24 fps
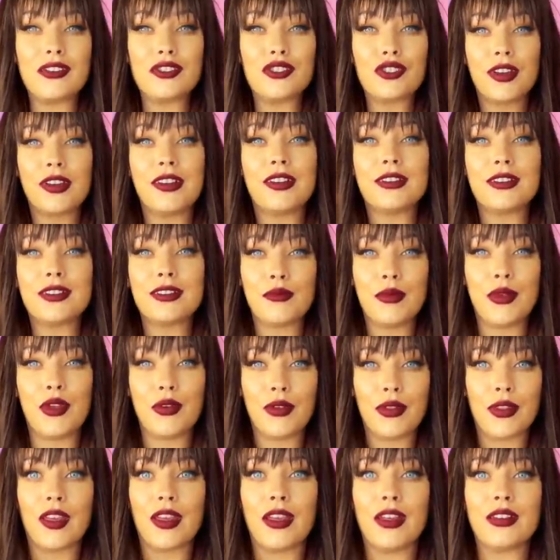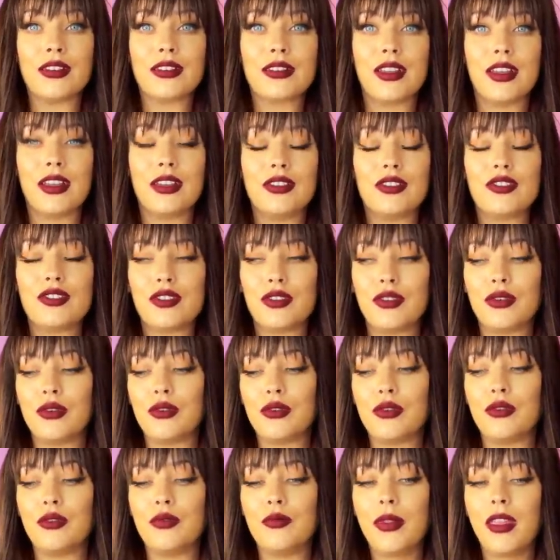transmute this
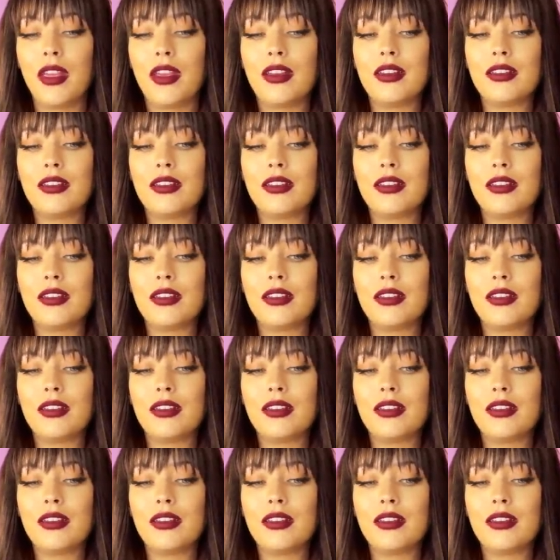into